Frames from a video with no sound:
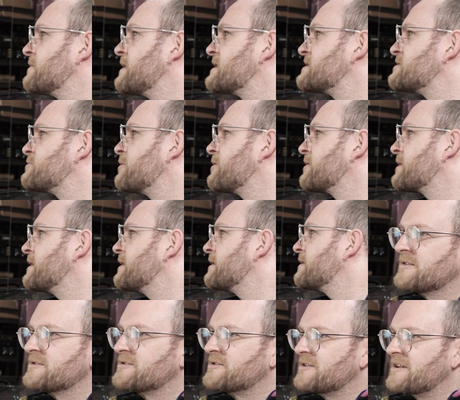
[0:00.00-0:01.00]
That's working.
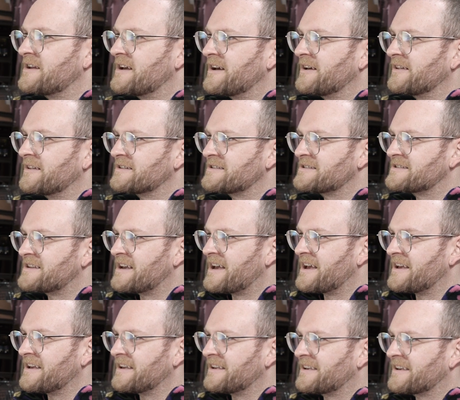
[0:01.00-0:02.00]
So now let's
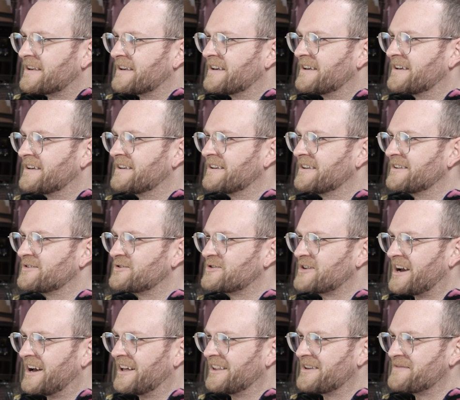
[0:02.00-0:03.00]
take
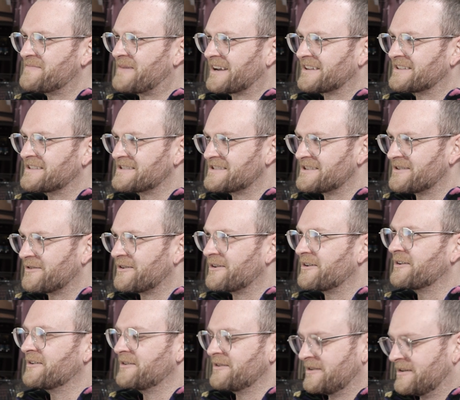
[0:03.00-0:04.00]
Charli back to
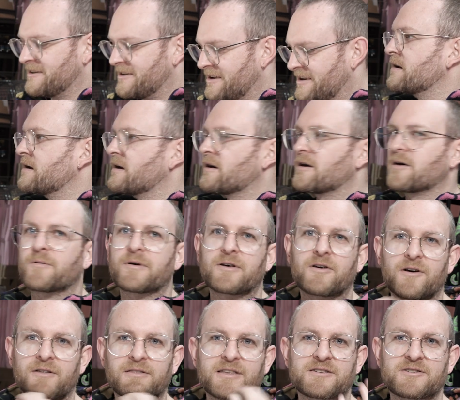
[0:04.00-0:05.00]
0. Oh my
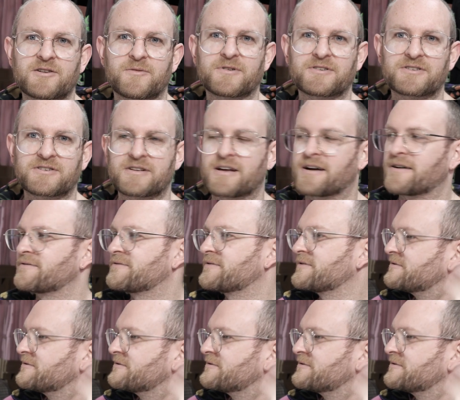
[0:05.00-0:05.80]
god, there's so much stuff.